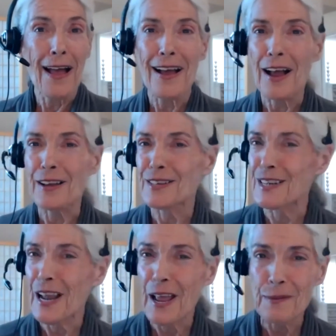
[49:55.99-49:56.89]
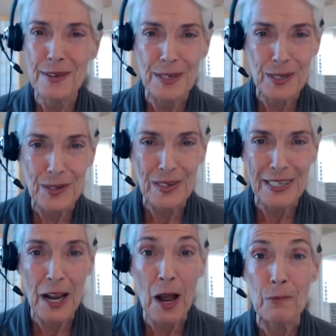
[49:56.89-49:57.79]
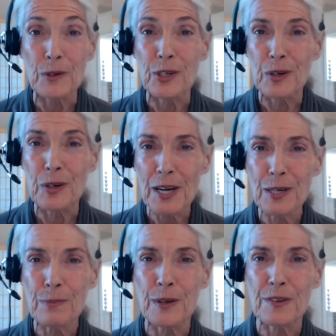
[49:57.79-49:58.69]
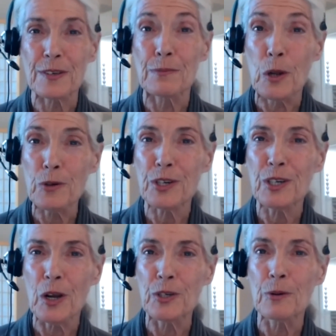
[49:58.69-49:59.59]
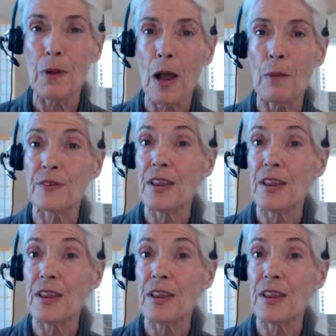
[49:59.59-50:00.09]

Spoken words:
I said, absolutely not. Would you like to put some lotion on your mom's